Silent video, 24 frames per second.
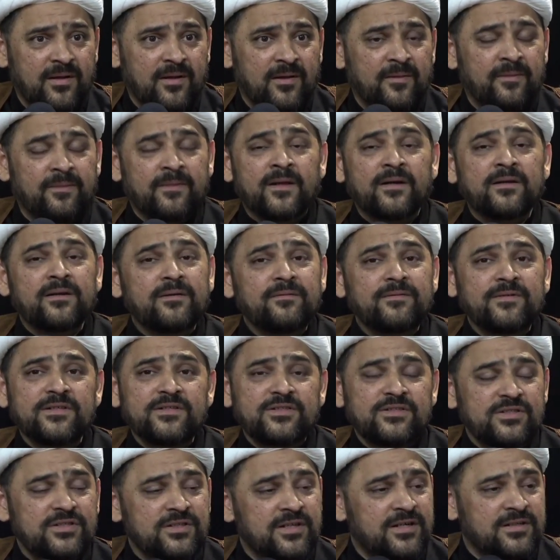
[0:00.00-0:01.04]
None of the
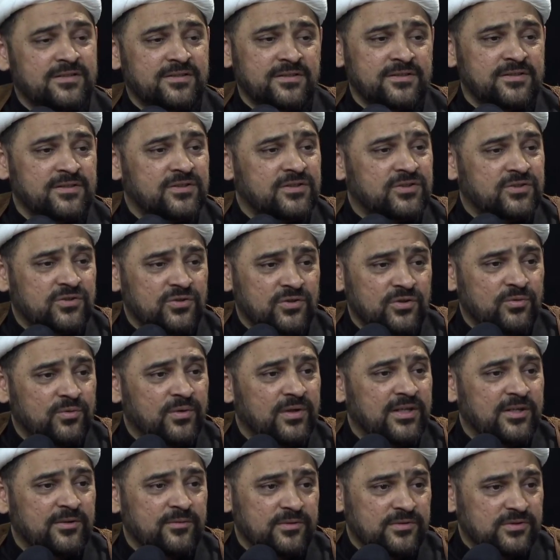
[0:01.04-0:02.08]
Shias understood
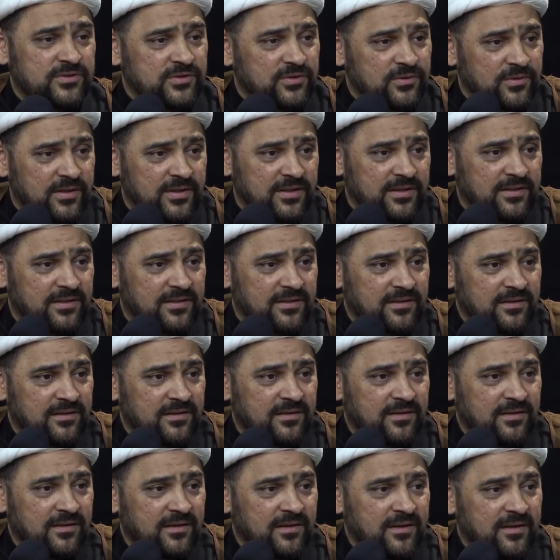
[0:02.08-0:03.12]
what he was doing.
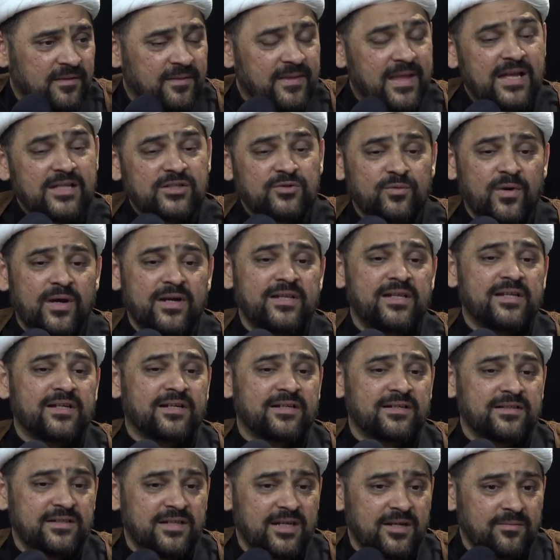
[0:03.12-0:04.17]
That's why they
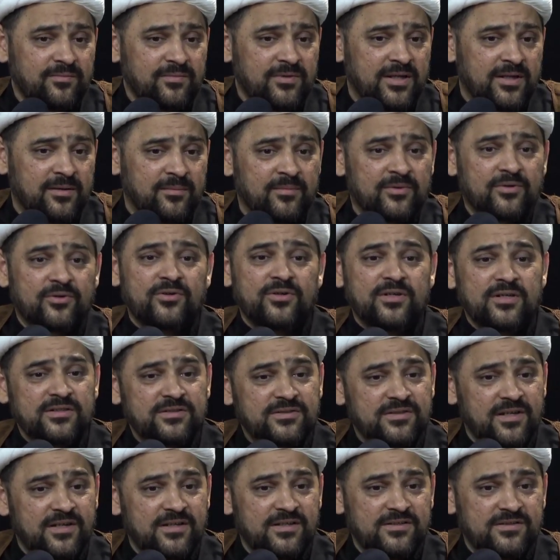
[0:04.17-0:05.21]
condemned him,
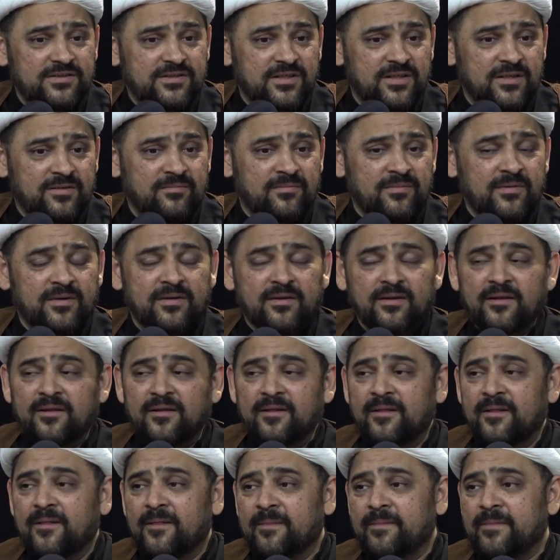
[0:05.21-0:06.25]
criticized him.
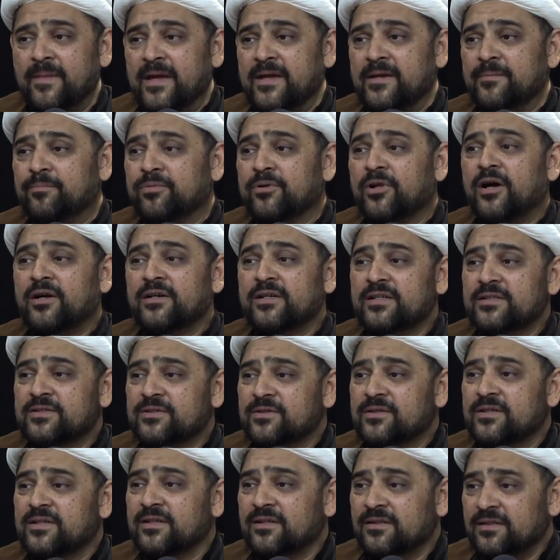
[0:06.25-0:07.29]
They plotted to
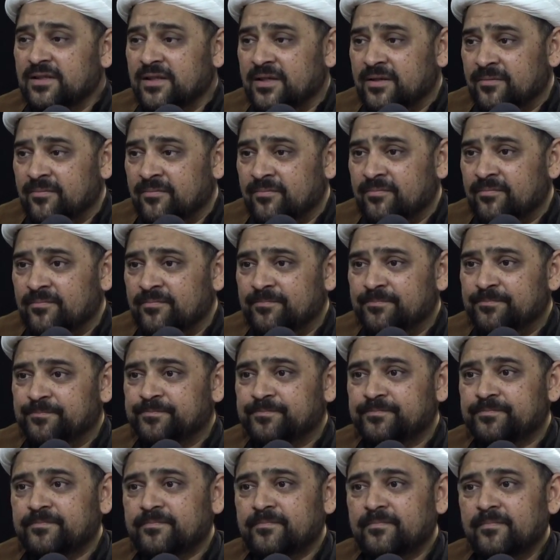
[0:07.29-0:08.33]
kill him.
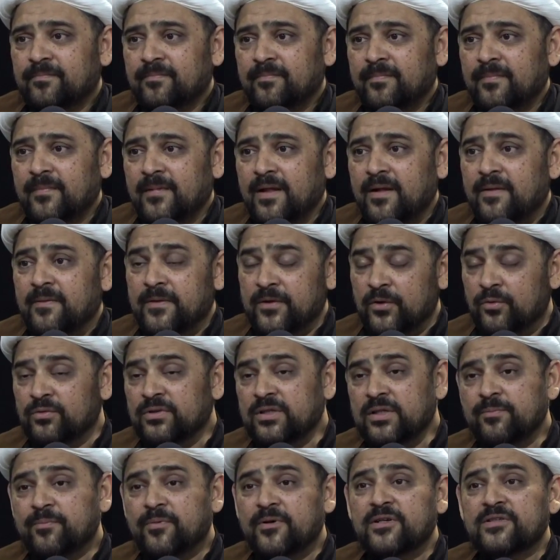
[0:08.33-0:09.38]
The
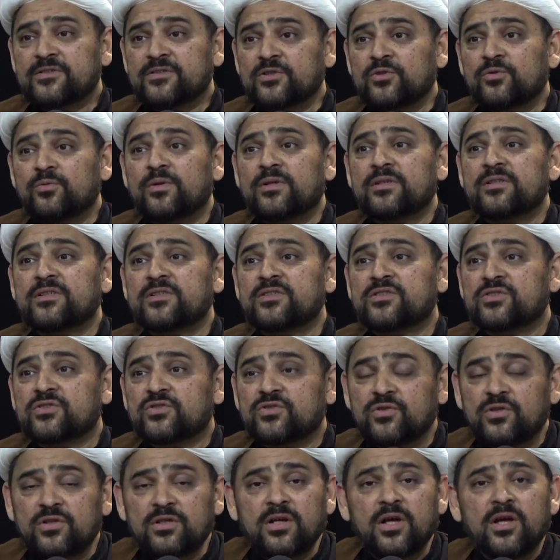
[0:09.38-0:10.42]
only person who
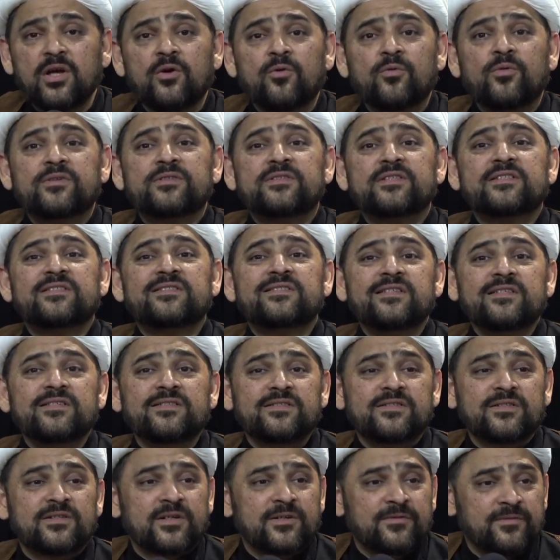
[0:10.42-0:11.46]
understood was the
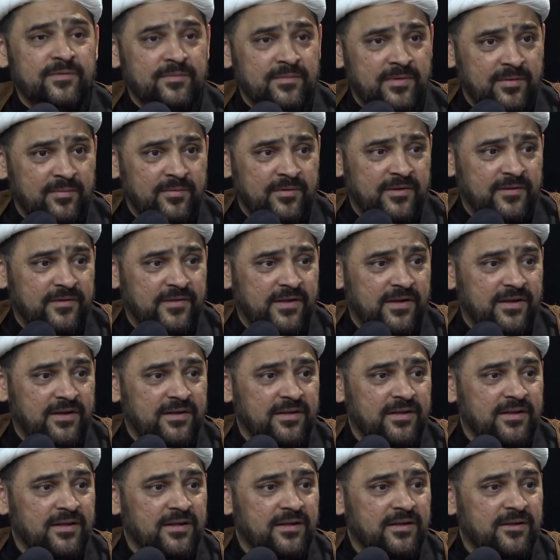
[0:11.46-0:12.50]
sister of Imam Reza,
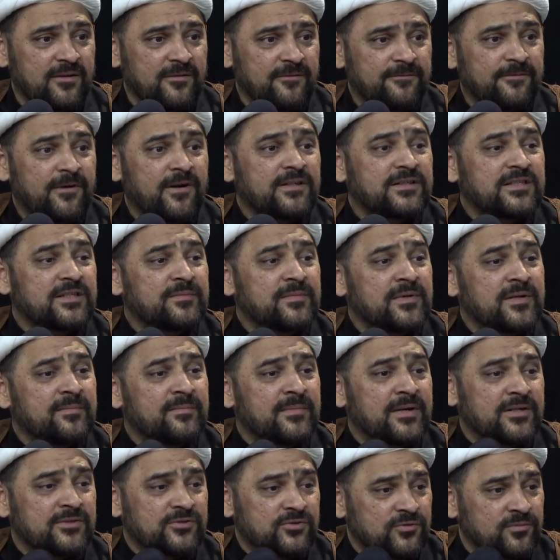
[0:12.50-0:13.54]
Fatima
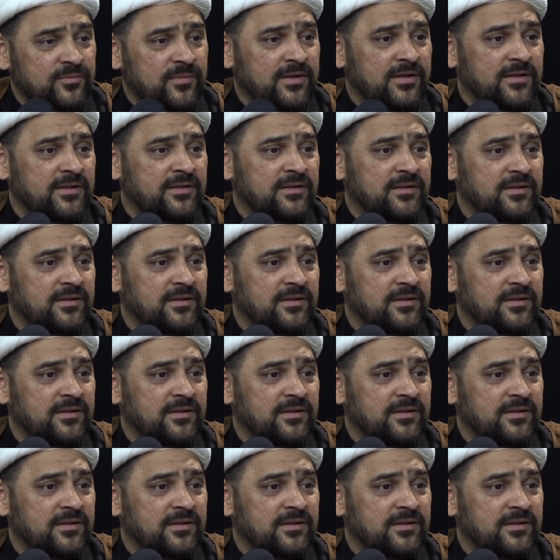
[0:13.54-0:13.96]
Masuma.